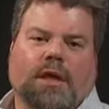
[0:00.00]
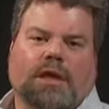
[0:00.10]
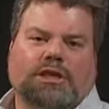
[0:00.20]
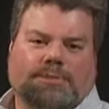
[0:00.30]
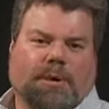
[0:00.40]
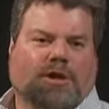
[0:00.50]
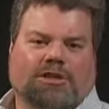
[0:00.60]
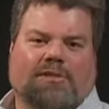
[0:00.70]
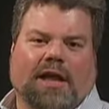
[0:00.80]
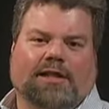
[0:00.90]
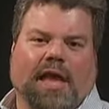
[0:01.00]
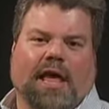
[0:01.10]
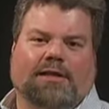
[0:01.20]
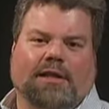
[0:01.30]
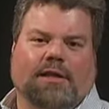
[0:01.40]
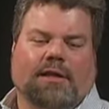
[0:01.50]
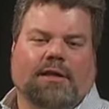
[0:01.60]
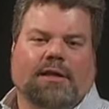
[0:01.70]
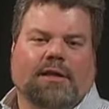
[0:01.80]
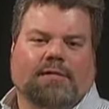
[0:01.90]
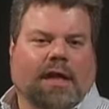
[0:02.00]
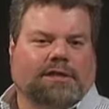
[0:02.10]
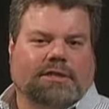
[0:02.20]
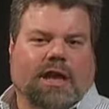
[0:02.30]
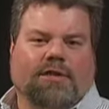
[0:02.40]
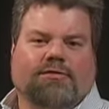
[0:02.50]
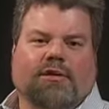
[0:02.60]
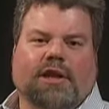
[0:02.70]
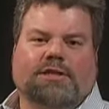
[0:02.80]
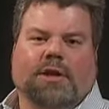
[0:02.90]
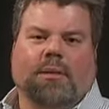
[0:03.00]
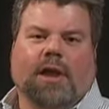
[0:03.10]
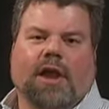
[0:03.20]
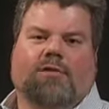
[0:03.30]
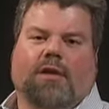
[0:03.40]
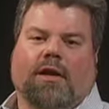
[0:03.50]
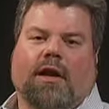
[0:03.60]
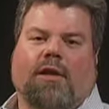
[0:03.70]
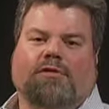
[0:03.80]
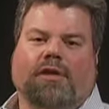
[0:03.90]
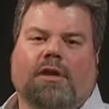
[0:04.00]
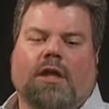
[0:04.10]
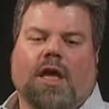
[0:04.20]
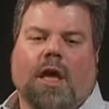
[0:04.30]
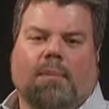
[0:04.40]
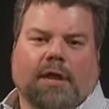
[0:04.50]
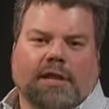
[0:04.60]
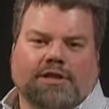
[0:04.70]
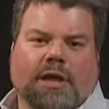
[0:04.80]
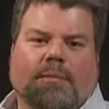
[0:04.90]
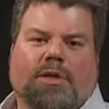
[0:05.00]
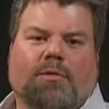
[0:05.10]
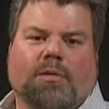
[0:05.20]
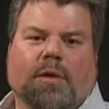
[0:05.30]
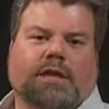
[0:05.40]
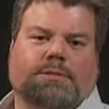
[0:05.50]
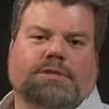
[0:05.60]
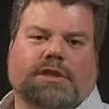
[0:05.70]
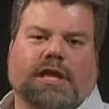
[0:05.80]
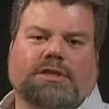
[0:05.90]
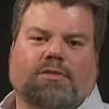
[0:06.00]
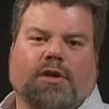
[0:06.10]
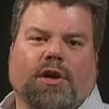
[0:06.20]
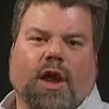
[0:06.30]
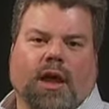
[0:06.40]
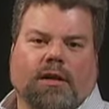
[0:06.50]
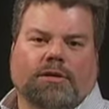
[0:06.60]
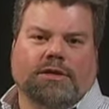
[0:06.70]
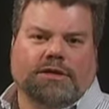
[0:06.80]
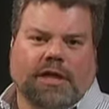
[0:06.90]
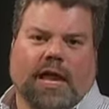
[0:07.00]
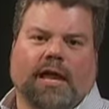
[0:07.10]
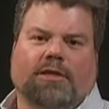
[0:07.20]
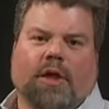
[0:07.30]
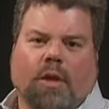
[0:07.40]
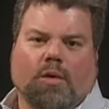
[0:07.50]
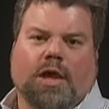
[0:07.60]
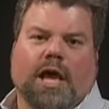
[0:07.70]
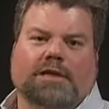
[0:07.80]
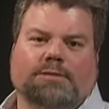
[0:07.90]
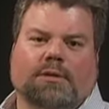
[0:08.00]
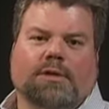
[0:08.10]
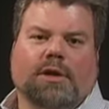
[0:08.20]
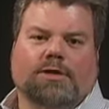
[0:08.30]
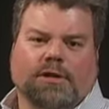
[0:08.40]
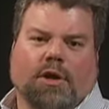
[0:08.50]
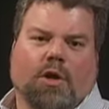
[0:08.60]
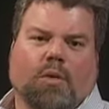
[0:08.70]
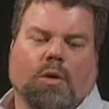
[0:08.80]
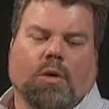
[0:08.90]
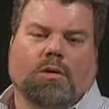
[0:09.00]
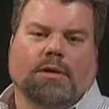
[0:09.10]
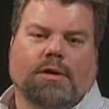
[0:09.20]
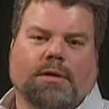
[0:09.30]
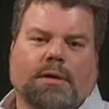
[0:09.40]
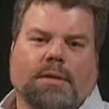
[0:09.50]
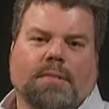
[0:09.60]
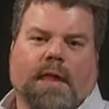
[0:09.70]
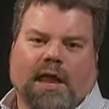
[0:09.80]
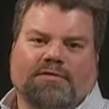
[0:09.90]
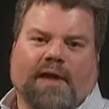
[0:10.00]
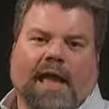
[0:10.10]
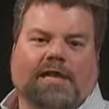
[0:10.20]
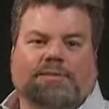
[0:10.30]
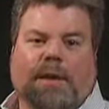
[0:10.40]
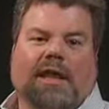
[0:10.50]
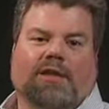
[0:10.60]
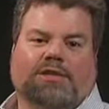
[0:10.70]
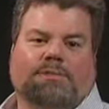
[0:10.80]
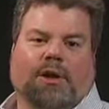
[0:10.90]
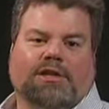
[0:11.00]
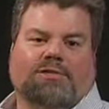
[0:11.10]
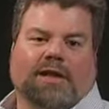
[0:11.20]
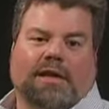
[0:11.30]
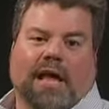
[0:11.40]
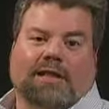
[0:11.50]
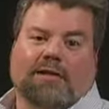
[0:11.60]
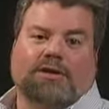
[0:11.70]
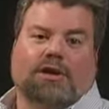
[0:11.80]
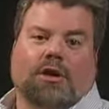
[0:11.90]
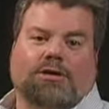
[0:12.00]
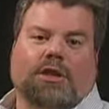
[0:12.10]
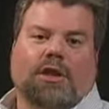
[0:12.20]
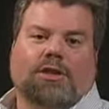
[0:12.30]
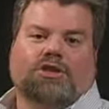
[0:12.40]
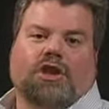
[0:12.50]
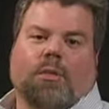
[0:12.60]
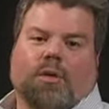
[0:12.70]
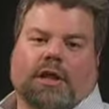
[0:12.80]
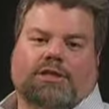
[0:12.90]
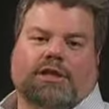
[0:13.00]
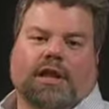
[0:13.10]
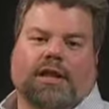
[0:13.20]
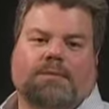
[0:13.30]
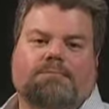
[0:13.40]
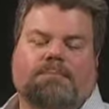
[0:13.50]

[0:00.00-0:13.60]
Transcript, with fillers: Spiritual vitality, that's not a phrase that we hear very often, but it is something we must possess if we are to take the whole gospel to the whole world. In fact, speaking of spiritual vitality in the church, someone has said,